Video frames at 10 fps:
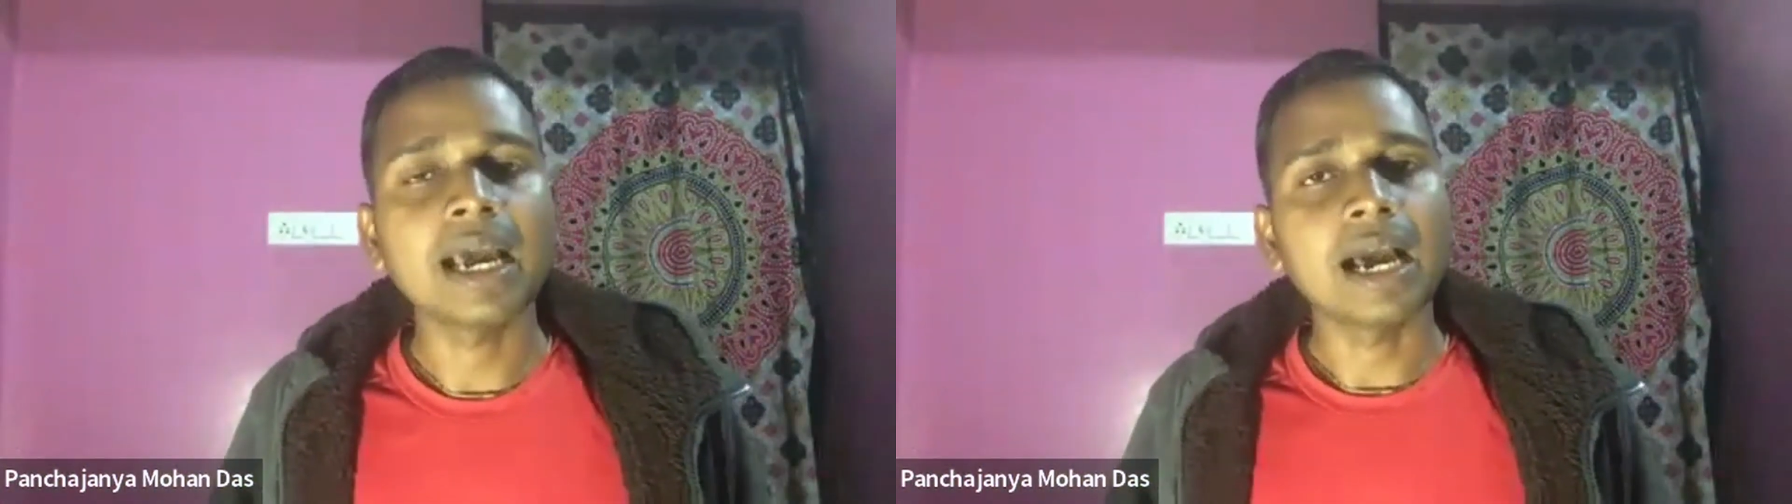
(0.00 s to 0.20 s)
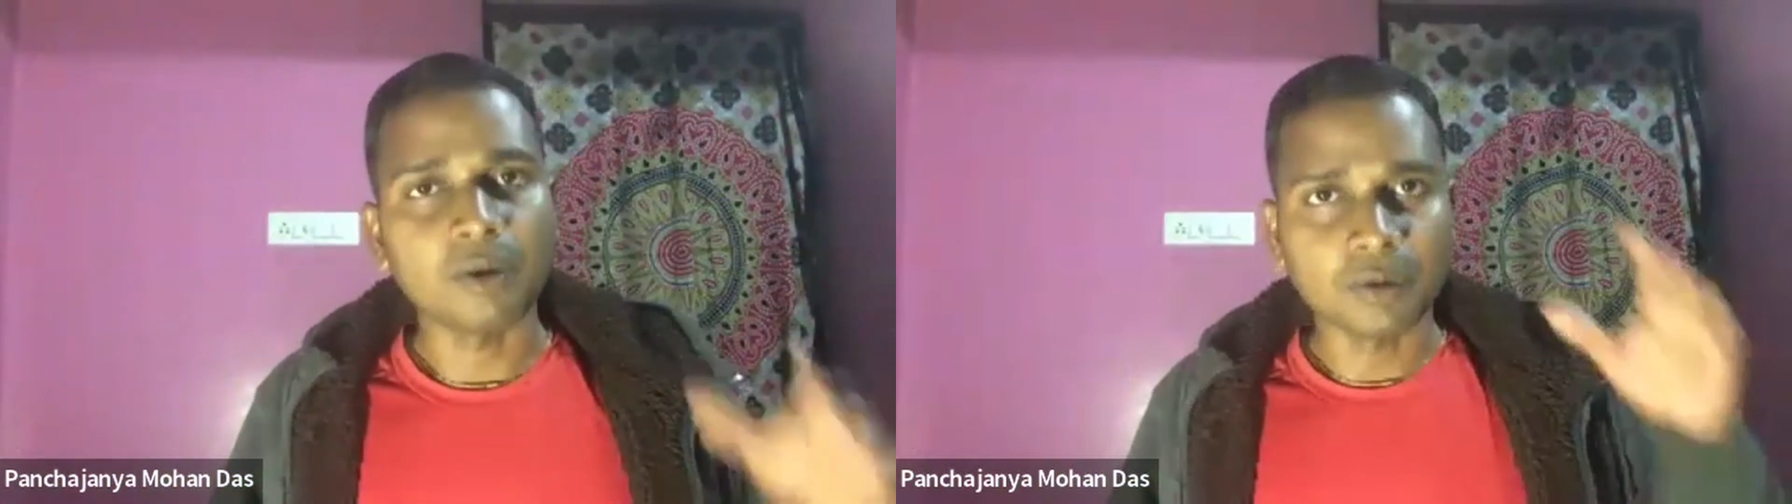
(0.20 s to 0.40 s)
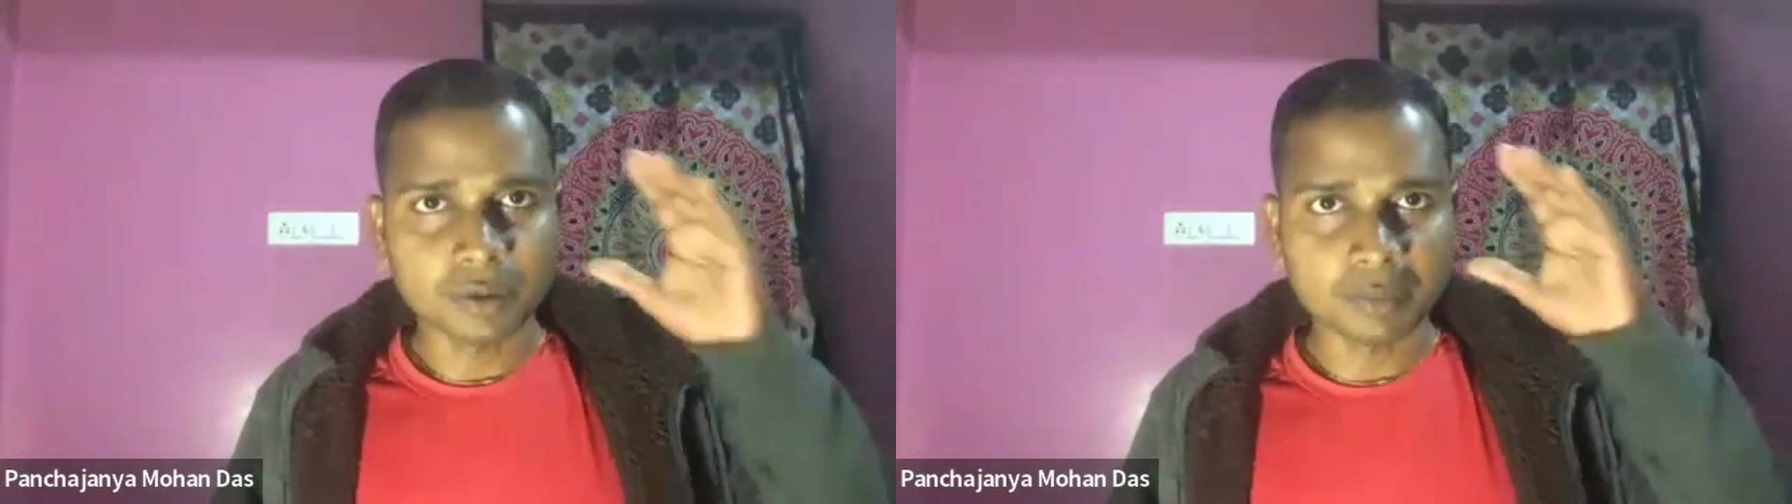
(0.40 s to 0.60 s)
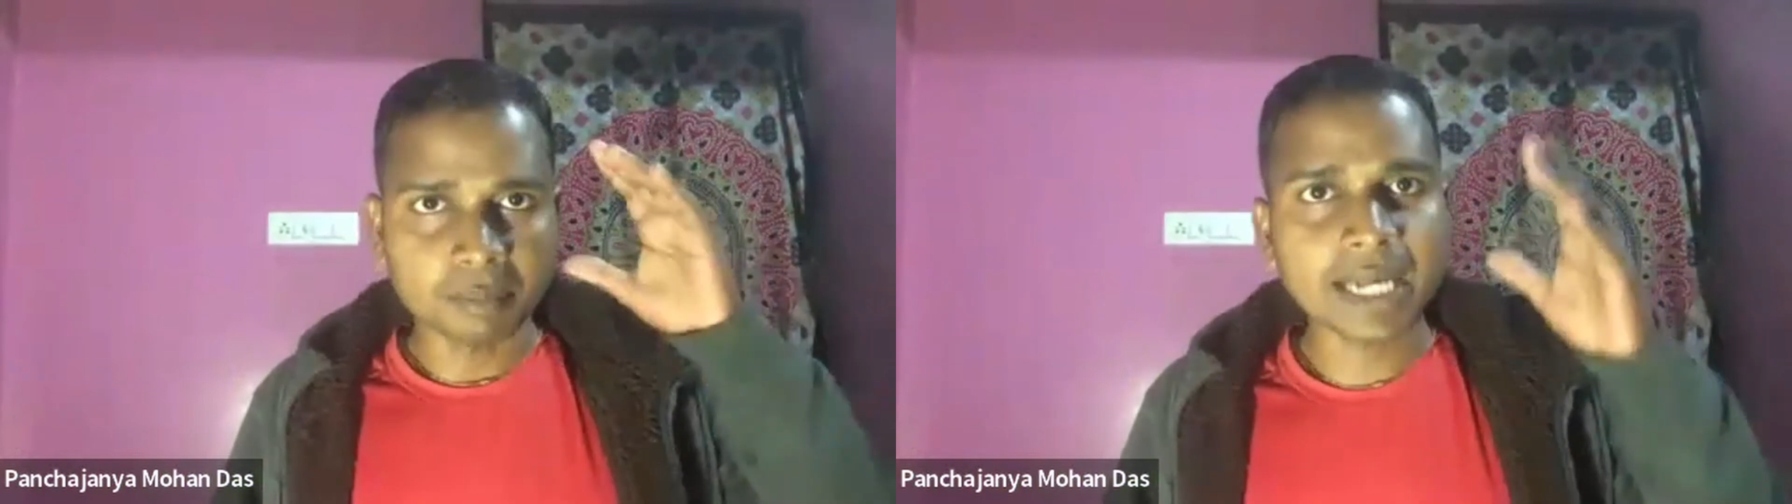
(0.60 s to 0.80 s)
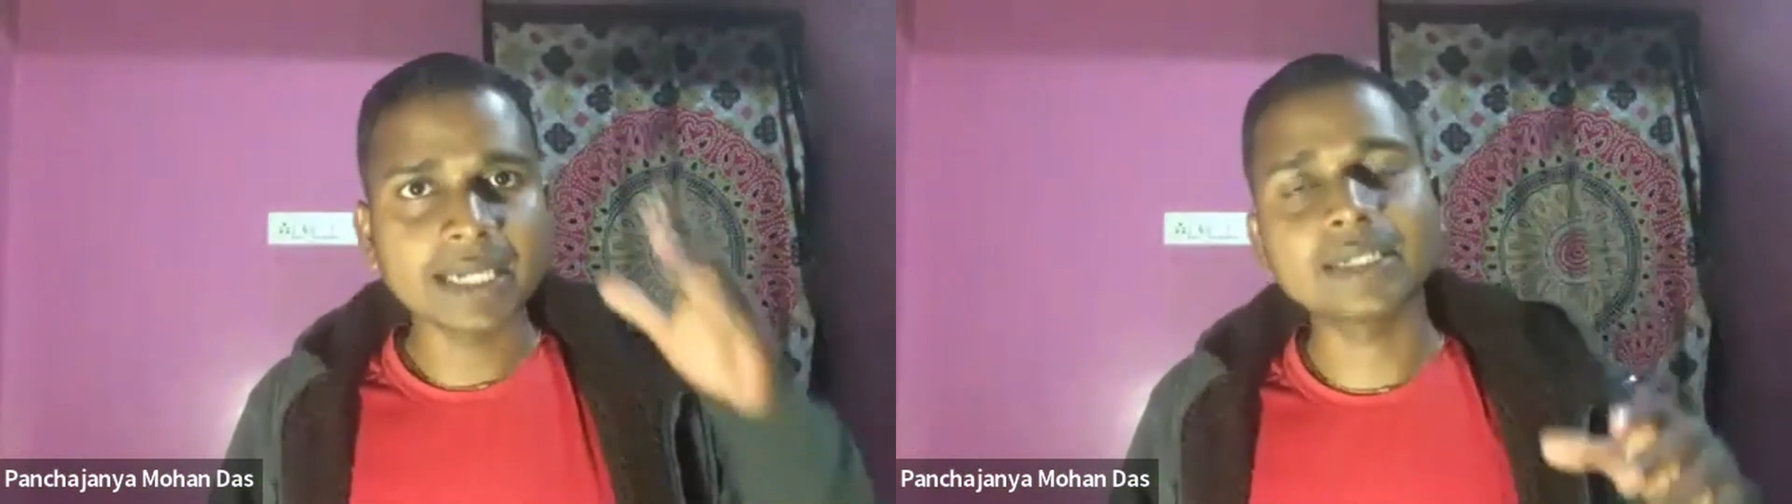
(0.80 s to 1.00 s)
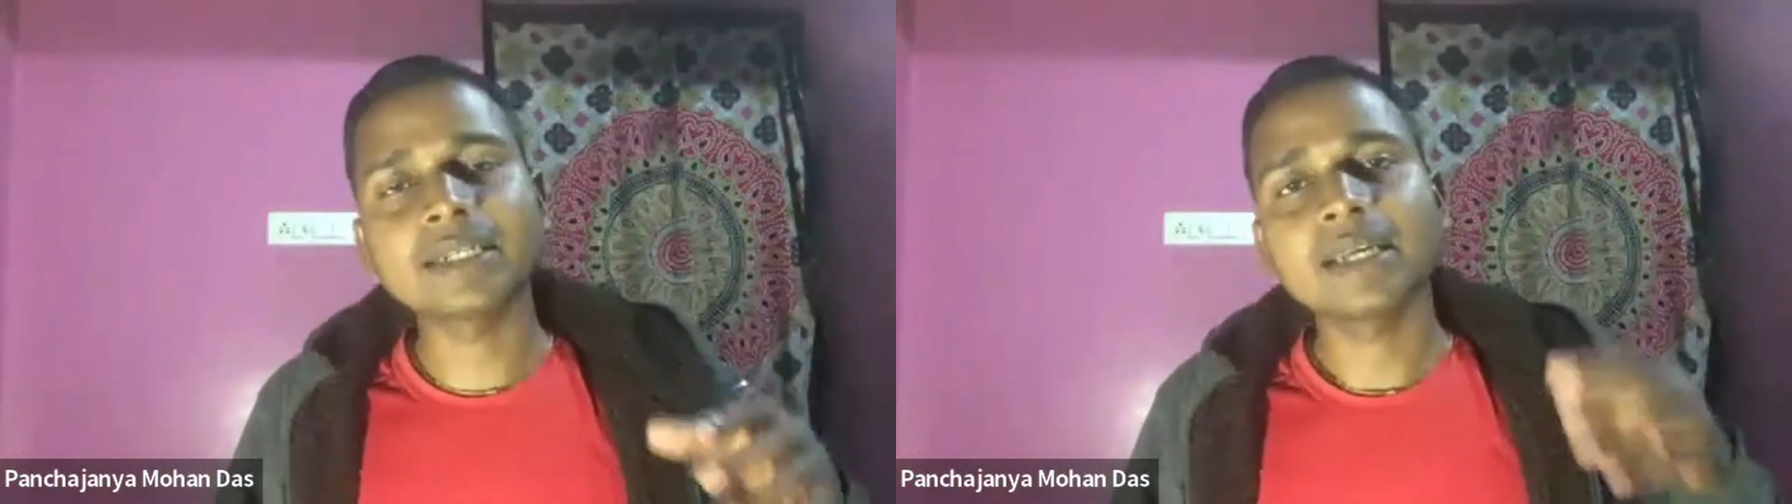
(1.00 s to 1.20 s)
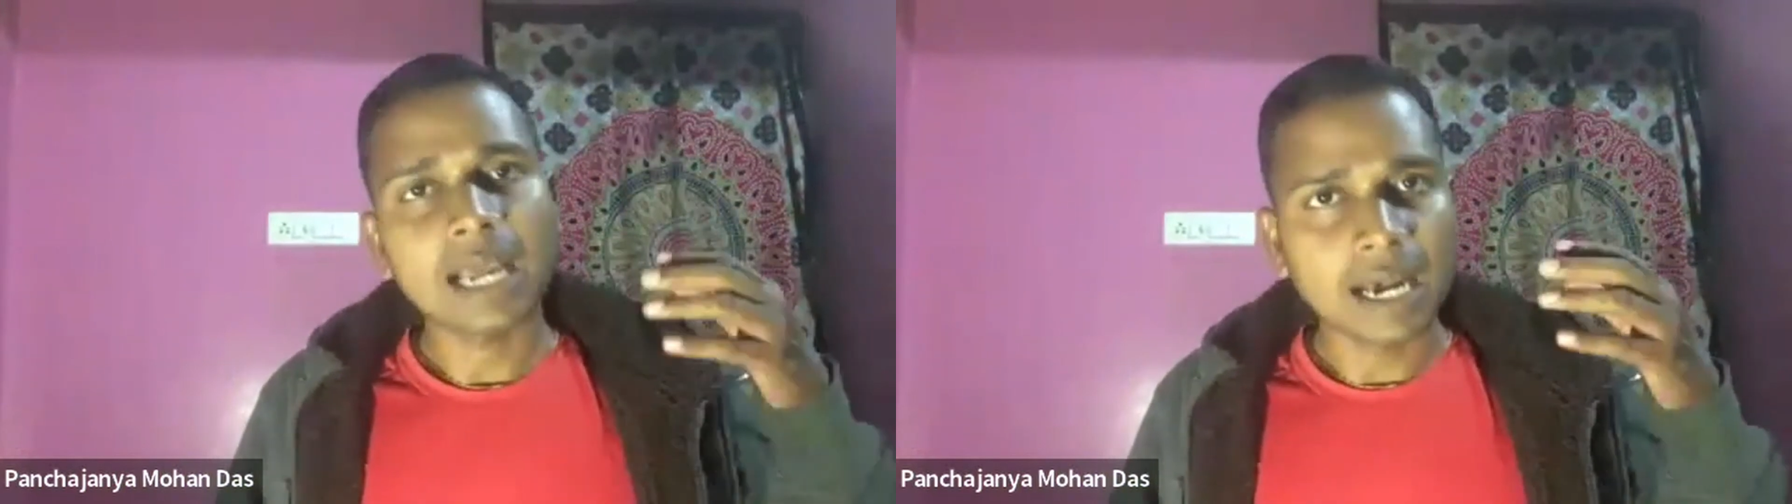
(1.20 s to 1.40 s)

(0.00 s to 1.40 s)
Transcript: our mind,